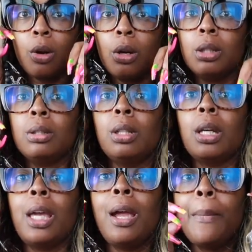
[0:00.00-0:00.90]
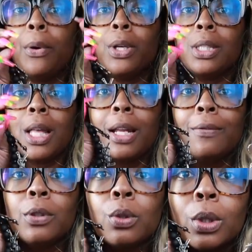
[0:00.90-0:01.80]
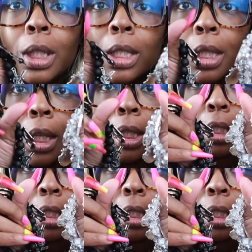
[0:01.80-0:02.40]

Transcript: Go the camera is not even doing these any